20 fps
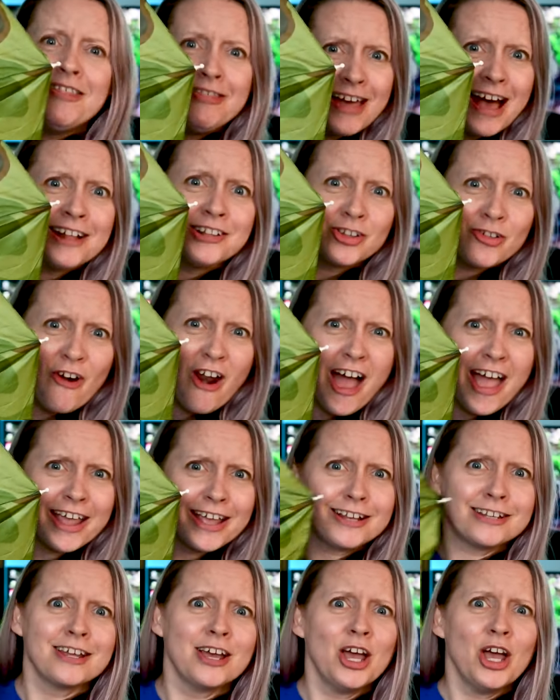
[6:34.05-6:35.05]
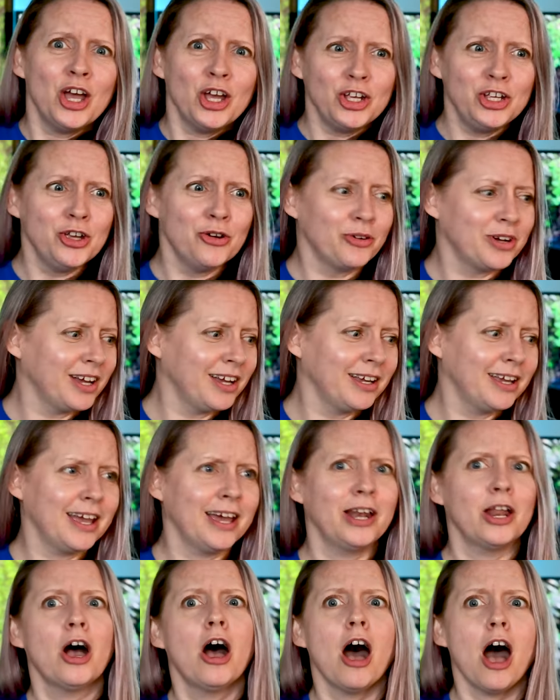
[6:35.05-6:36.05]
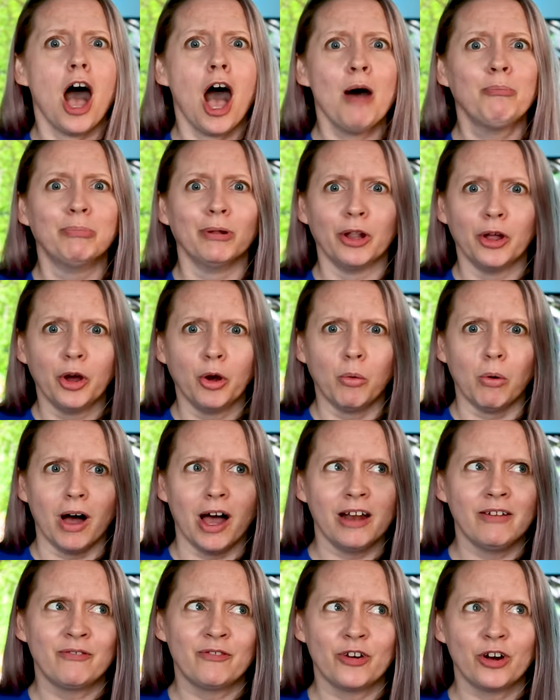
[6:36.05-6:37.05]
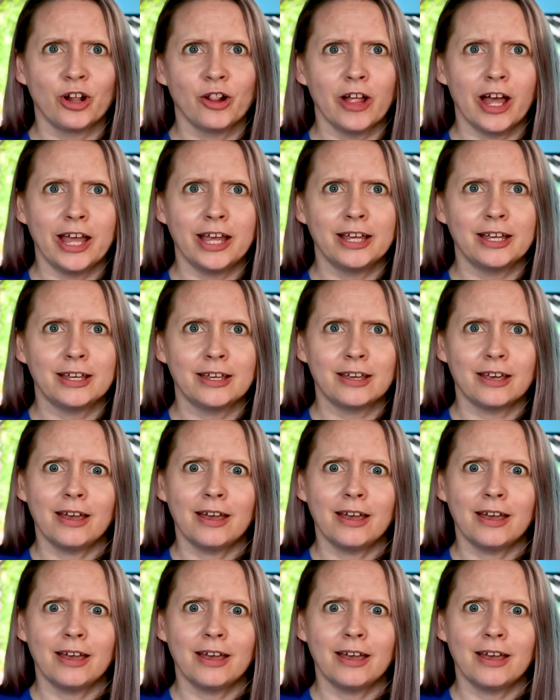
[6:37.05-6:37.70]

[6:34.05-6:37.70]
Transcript: That's right. You can get a blue one for like